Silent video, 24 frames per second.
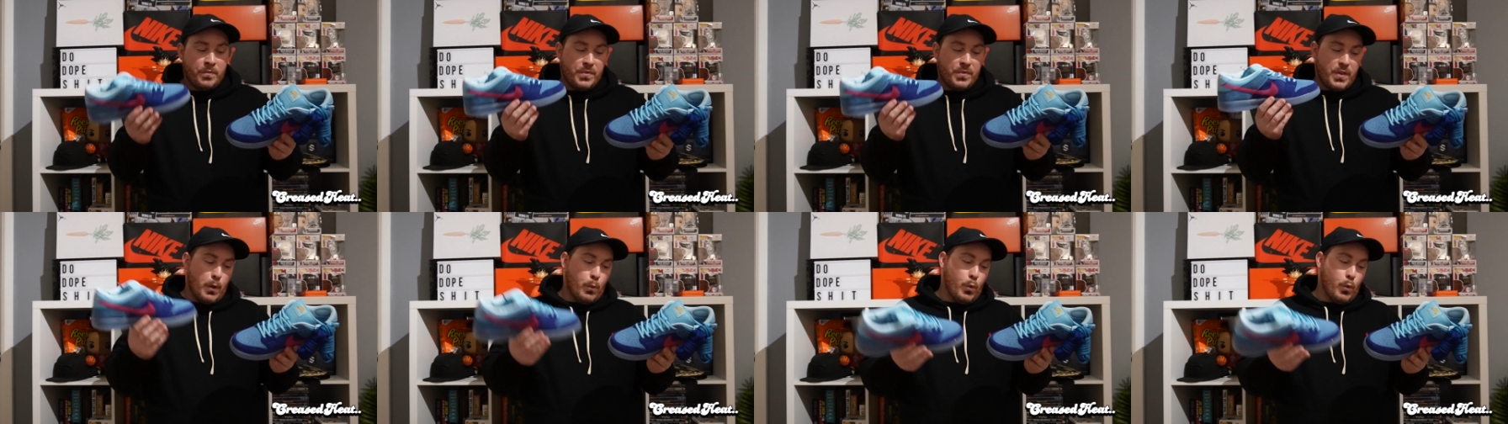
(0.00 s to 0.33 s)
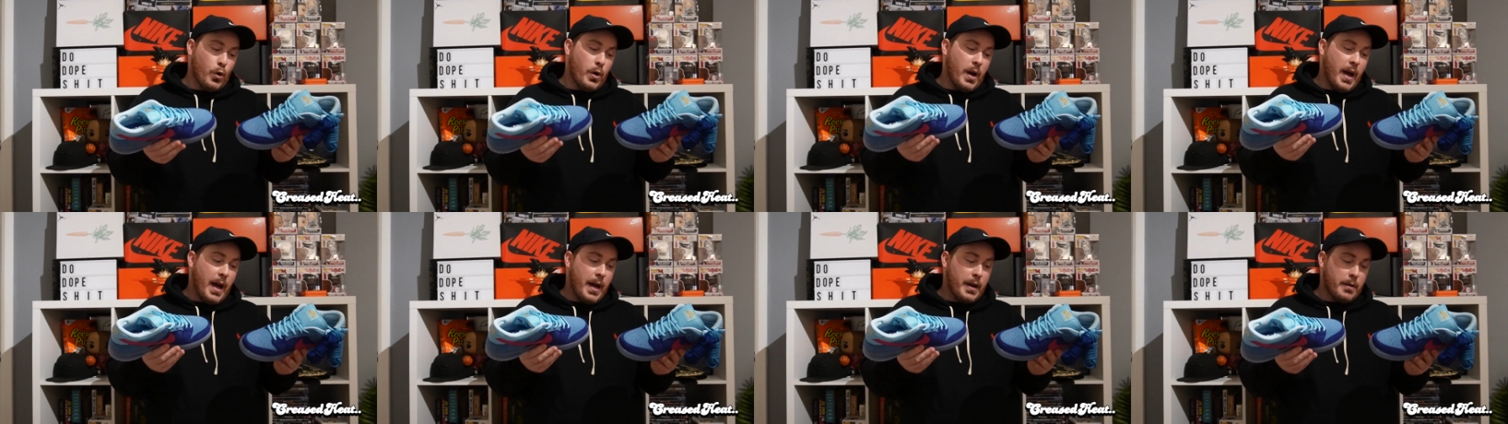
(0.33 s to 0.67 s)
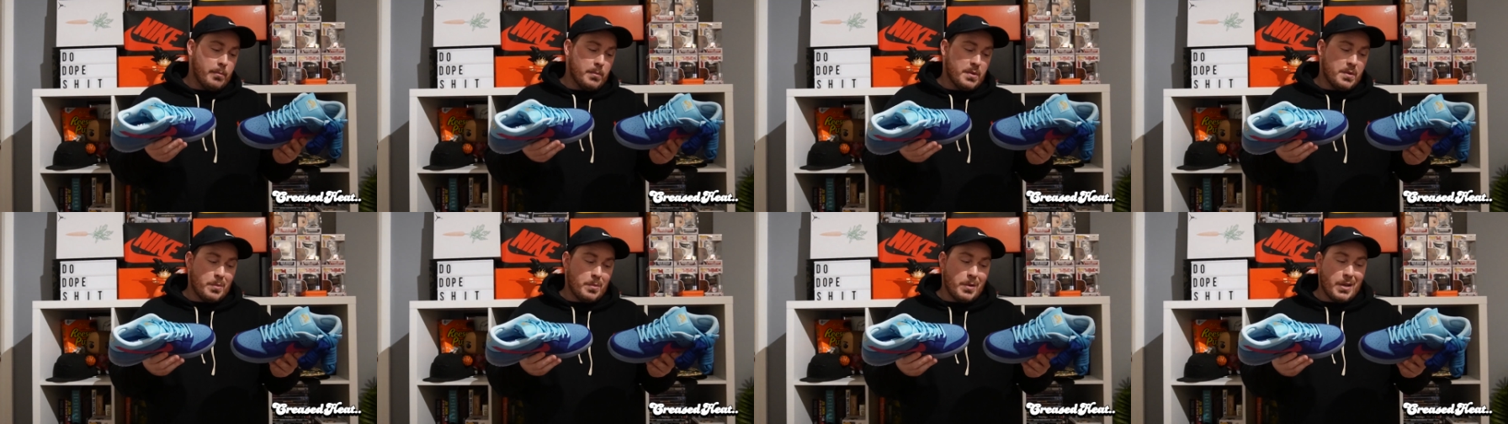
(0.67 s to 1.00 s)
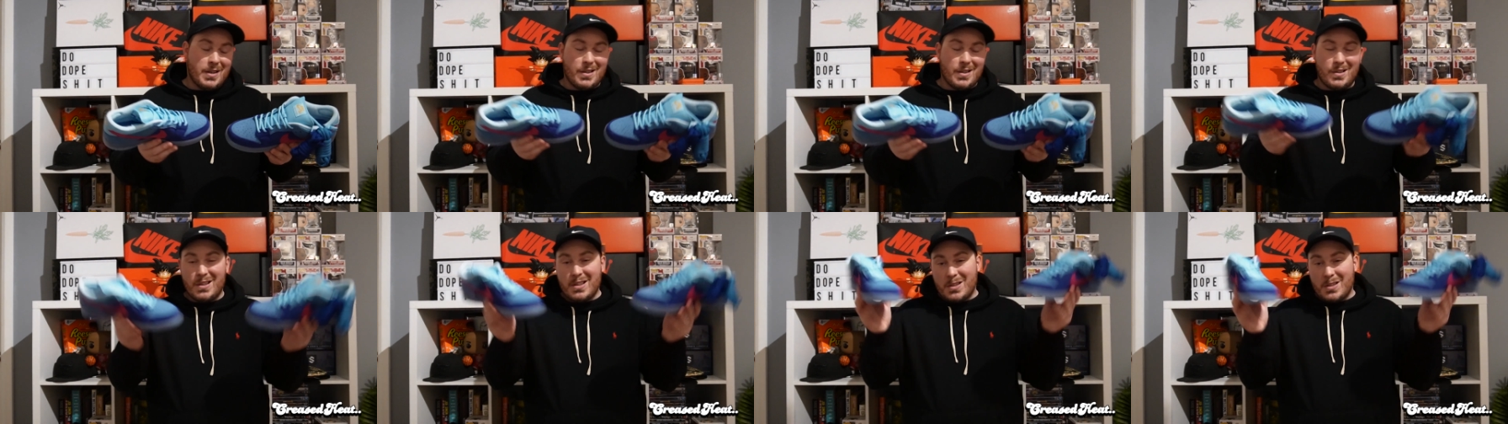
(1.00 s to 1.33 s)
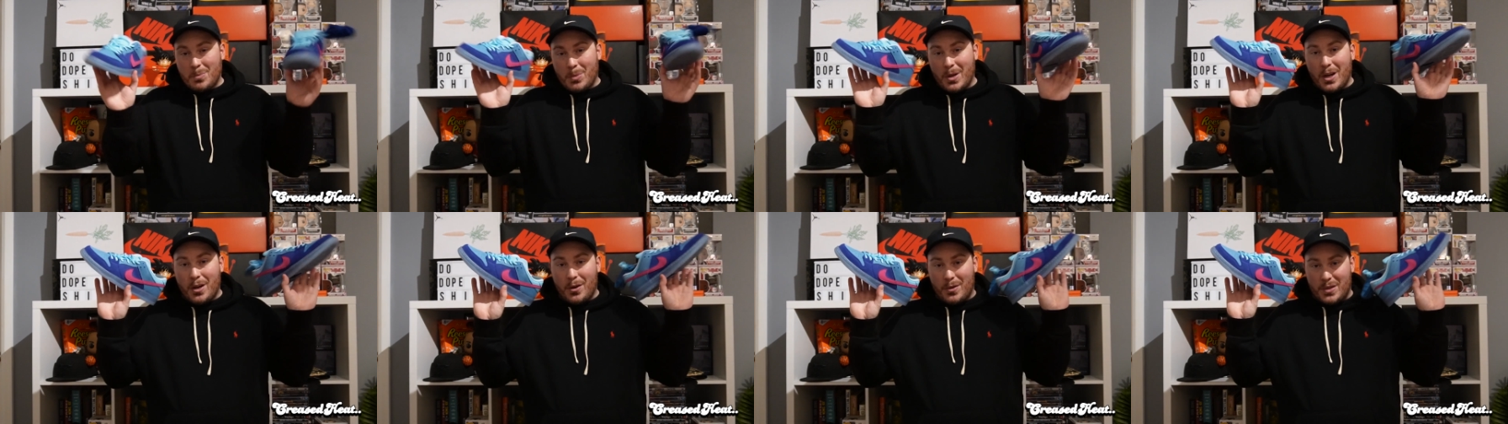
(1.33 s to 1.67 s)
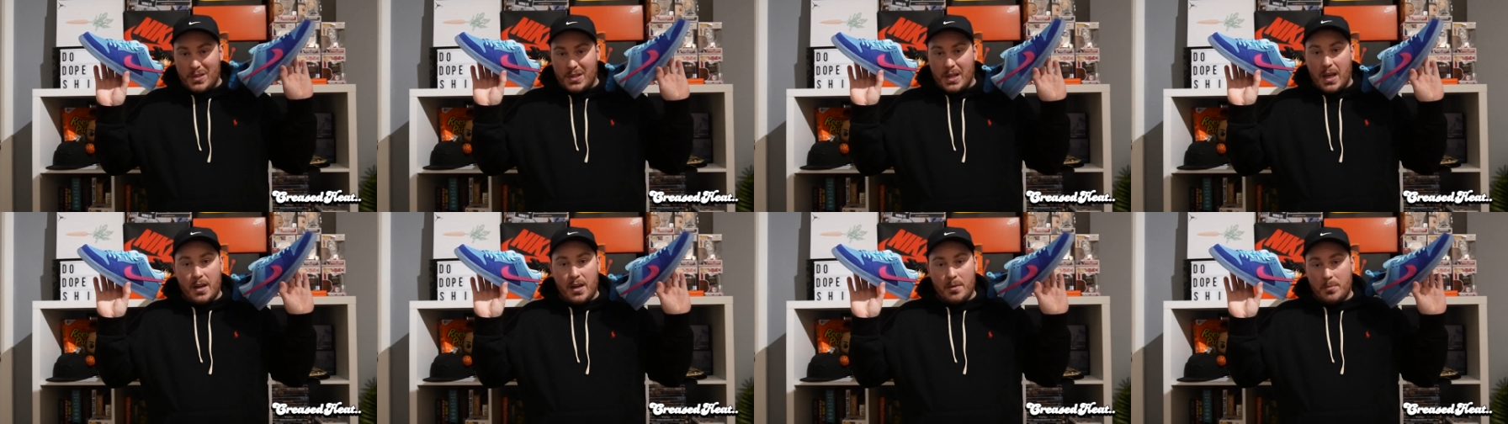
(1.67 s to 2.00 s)
They were Adam's pair. This pair
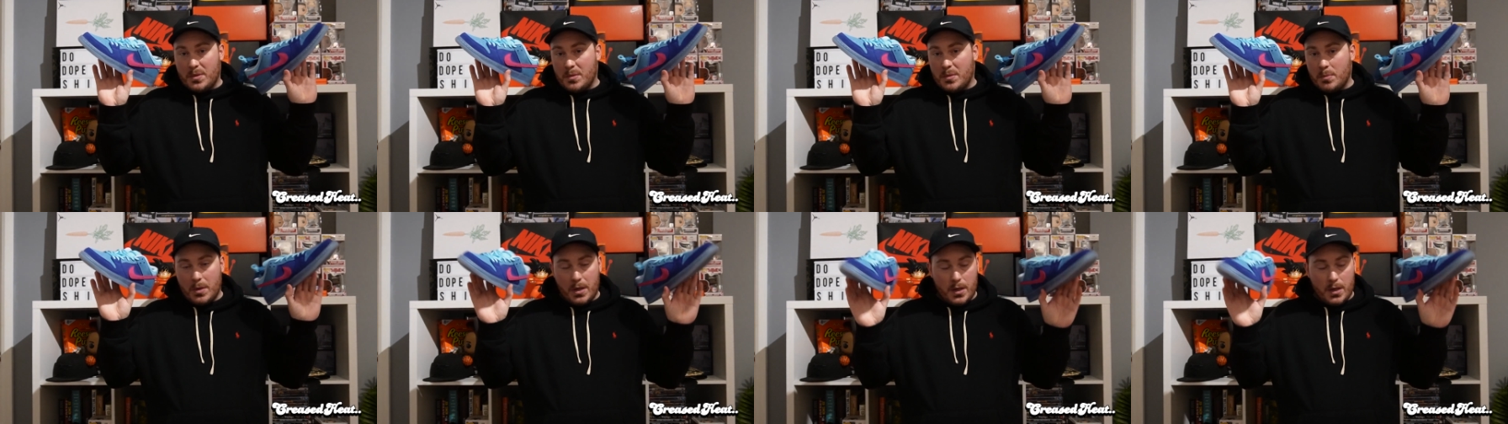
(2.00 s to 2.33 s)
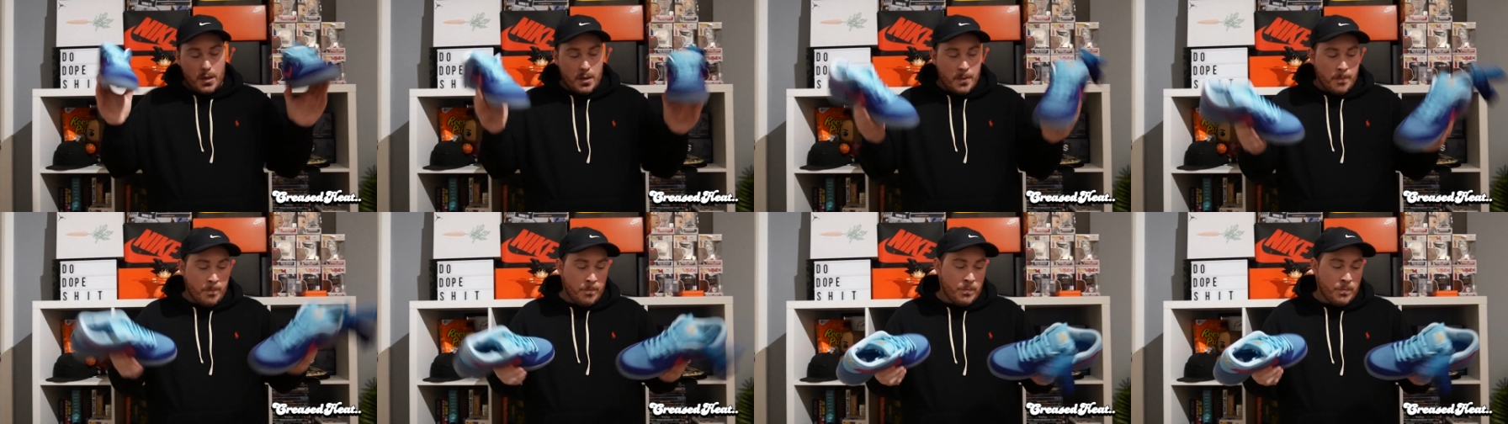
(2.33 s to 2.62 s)
is Adam's pair.